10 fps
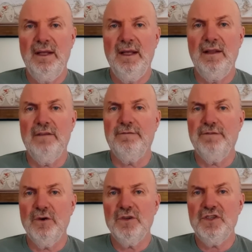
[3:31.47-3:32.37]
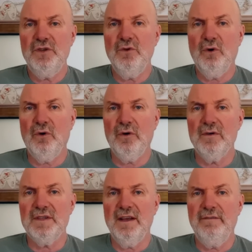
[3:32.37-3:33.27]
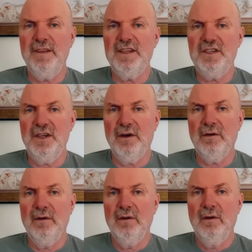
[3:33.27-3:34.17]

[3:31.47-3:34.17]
in the first two quarters of this year.